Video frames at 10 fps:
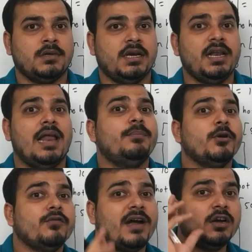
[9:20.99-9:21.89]
It will help
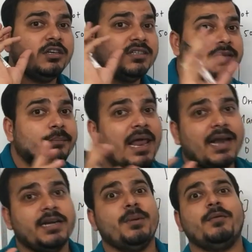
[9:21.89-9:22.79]
you to find out the
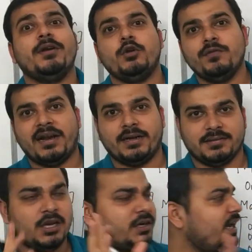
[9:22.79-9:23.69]
similarity between two
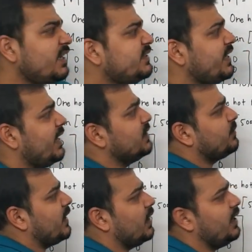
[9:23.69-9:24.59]
vectors. Now, let's take
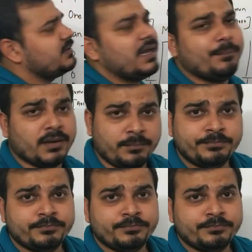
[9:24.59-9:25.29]
this particular example.